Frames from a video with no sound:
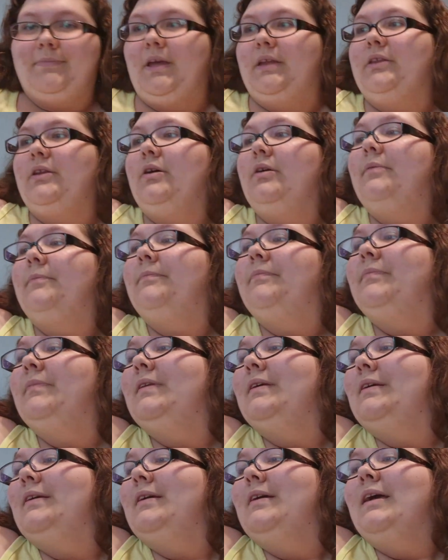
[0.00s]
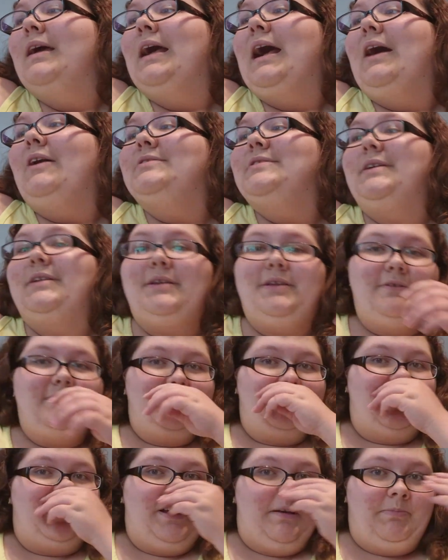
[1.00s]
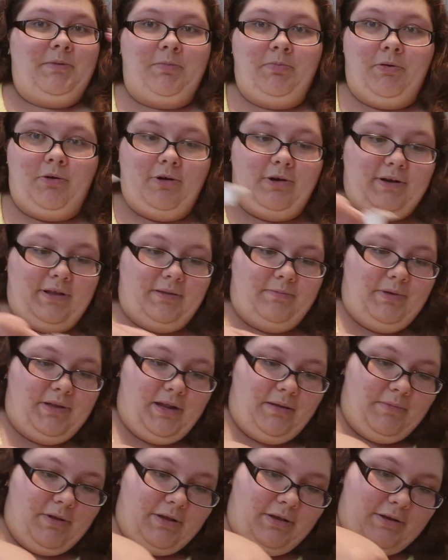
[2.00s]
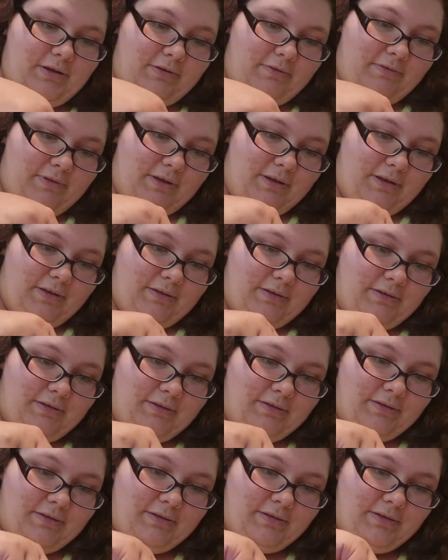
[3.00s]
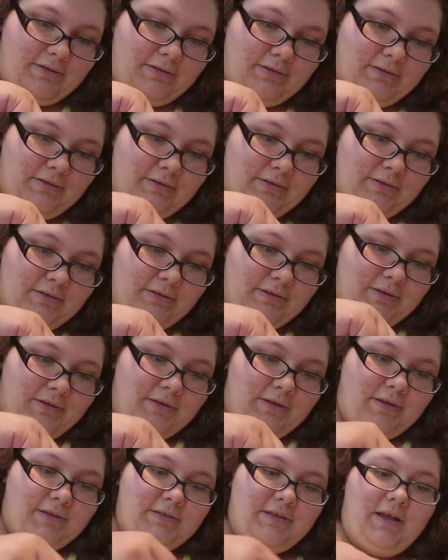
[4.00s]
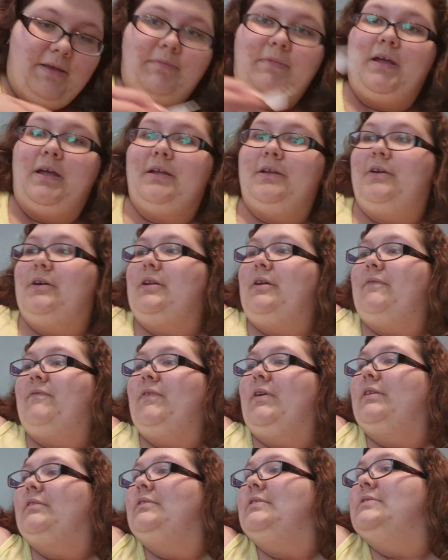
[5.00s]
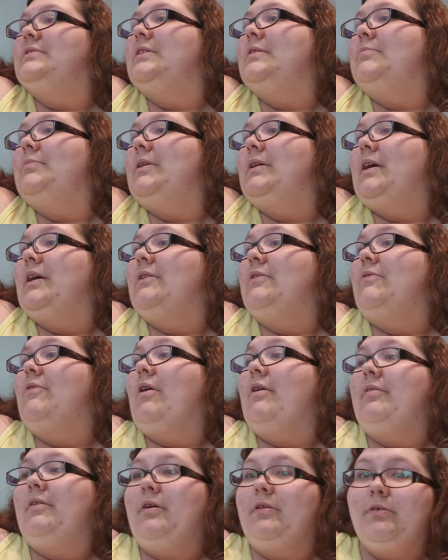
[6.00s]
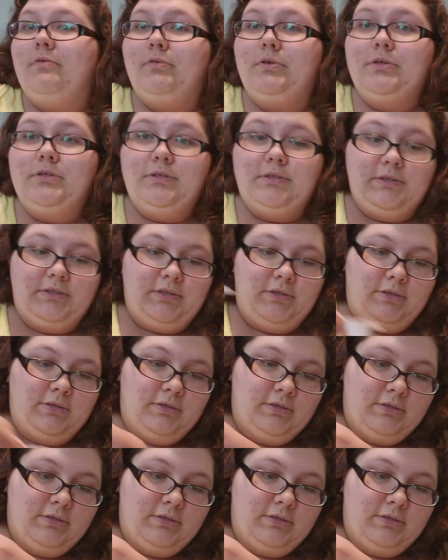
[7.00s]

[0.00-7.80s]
No. I was gonna use the cup to pour it in, but I'm not gonna do that. I'm not gonna fuck this up like I do all the other ones.